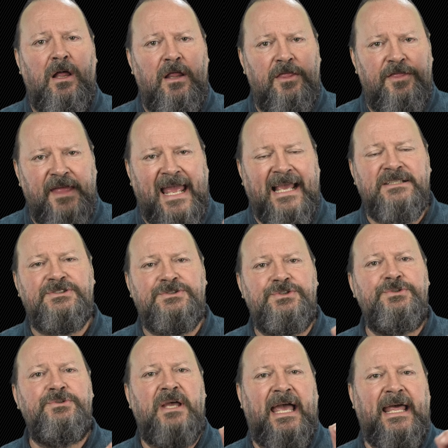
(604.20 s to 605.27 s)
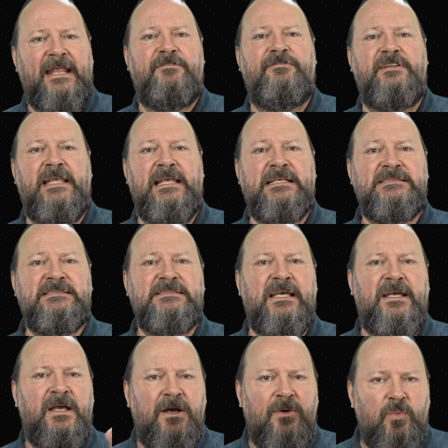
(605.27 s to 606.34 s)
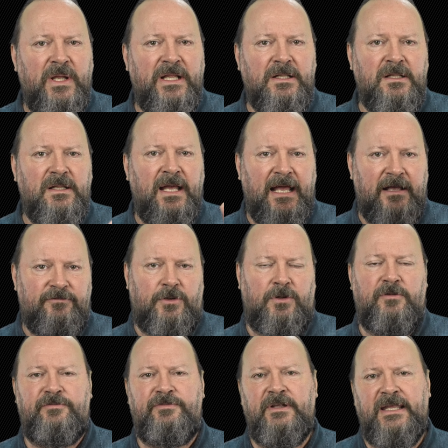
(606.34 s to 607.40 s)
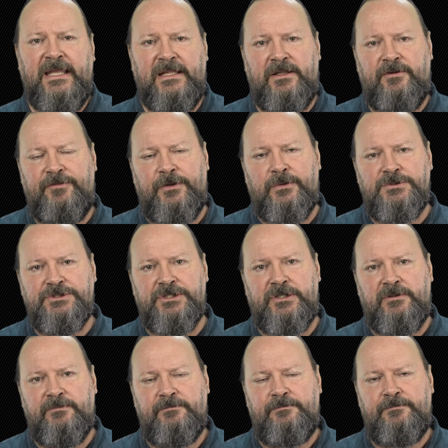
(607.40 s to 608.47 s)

thanks to NFTs, will evolve in the future.